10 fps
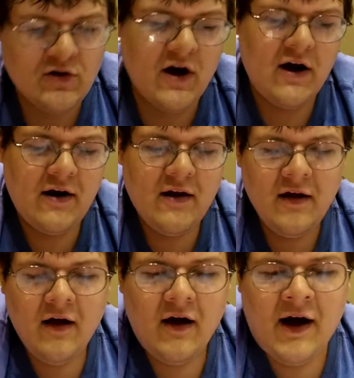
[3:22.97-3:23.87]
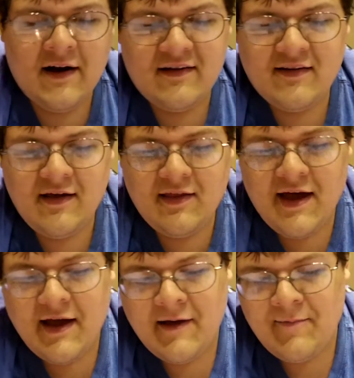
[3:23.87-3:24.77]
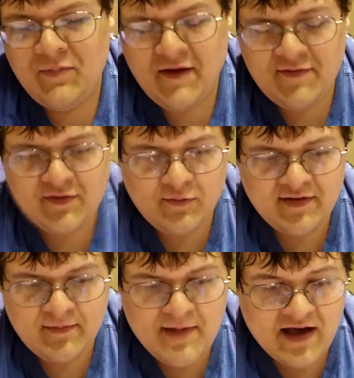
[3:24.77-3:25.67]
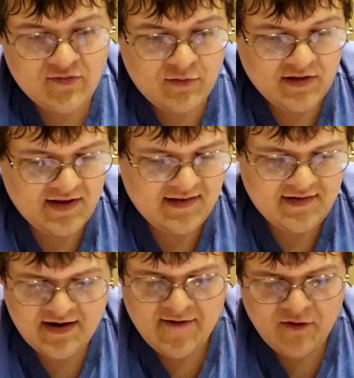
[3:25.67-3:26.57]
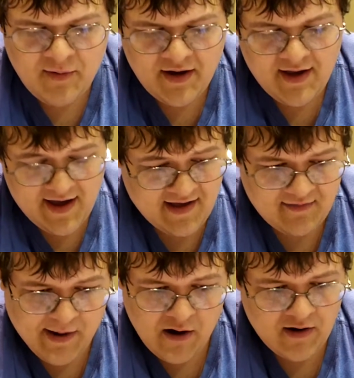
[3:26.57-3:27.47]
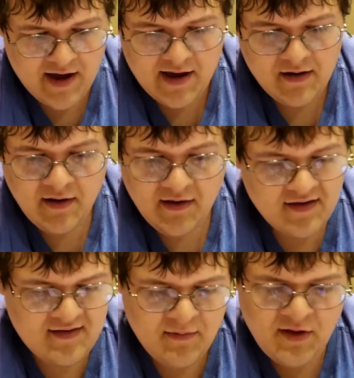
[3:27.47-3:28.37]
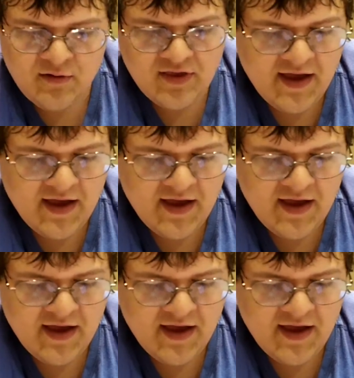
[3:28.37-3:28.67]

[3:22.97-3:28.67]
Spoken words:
card. Honestly, like, if this wasn't mass released, everybody, yes, Power 9. Same thing with